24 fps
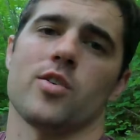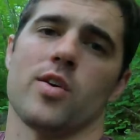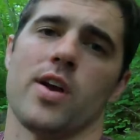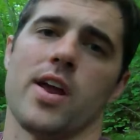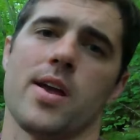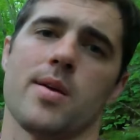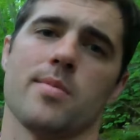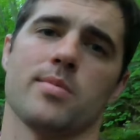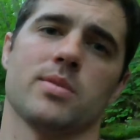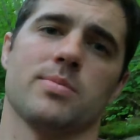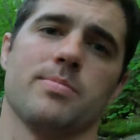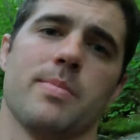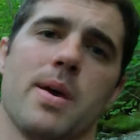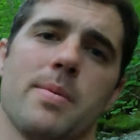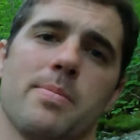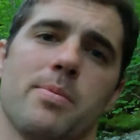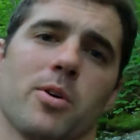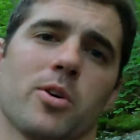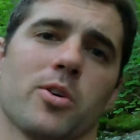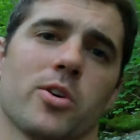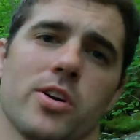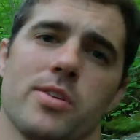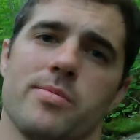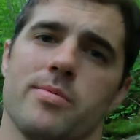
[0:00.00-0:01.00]
Graham's
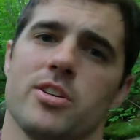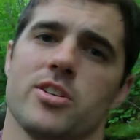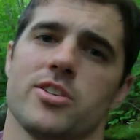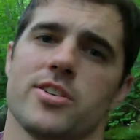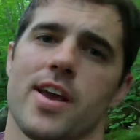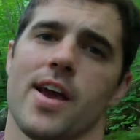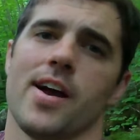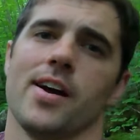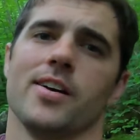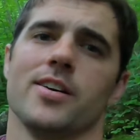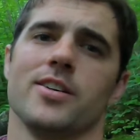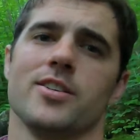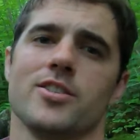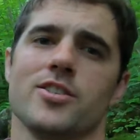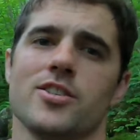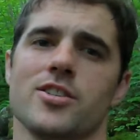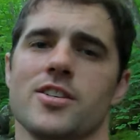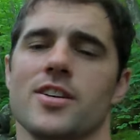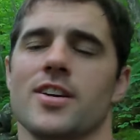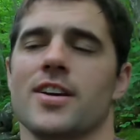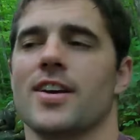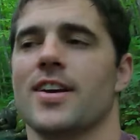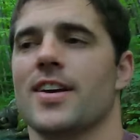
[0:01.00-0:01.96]
maple creemee challenge.